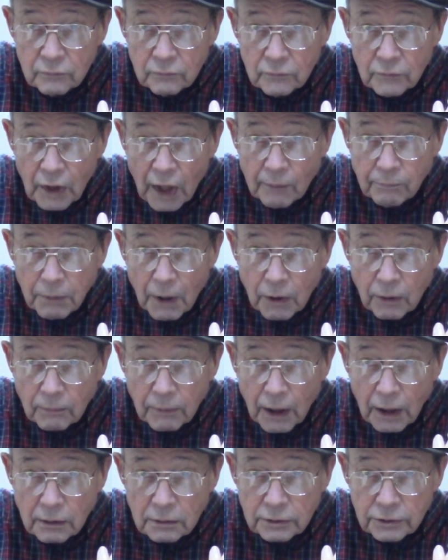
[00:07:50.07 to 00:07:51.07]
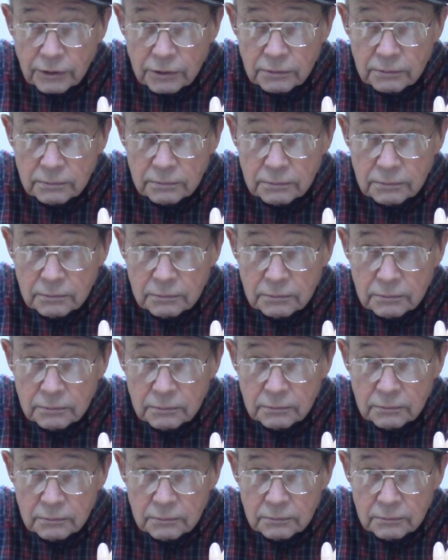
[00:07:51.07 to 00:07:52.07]
A bottle box.
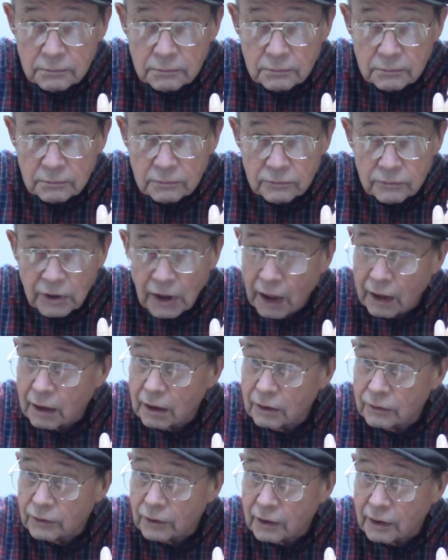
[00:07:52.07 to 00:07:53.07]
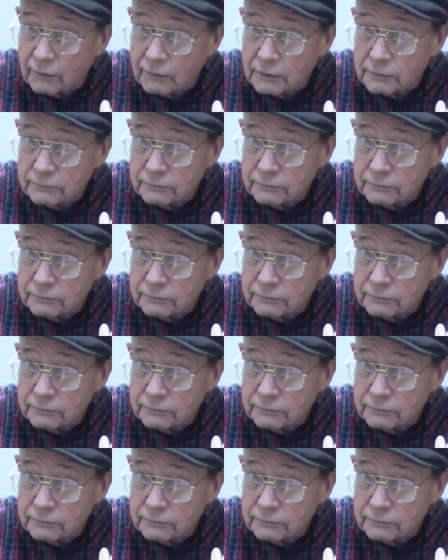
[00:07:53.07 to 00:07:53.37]
Got 100 of them.